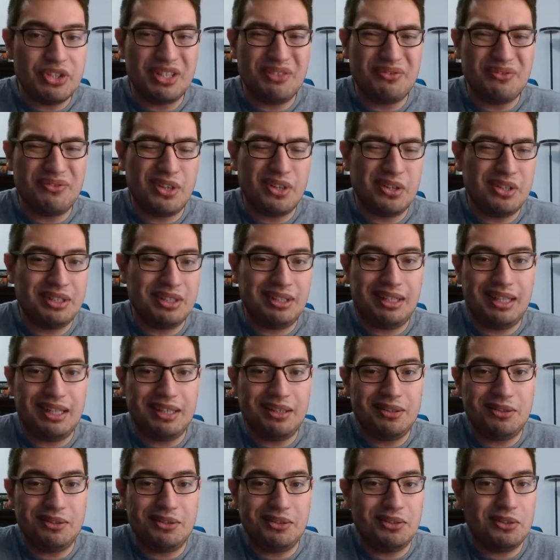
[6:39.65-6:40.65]
and very
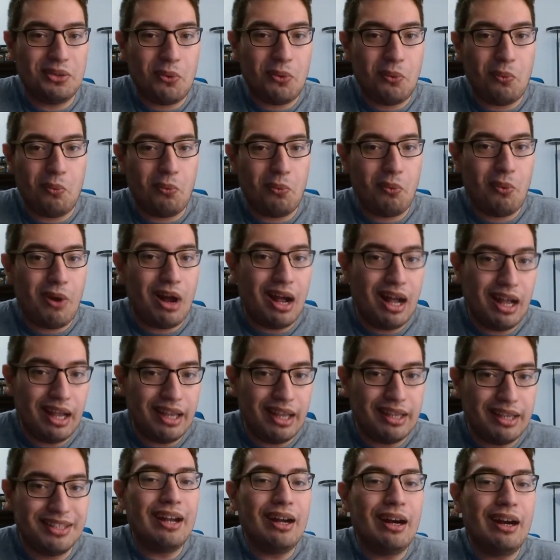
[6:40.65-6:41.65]
like, you know,
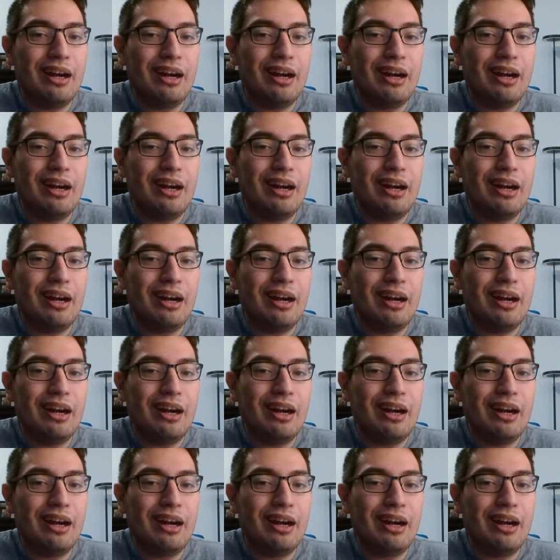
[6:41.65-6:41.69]
why.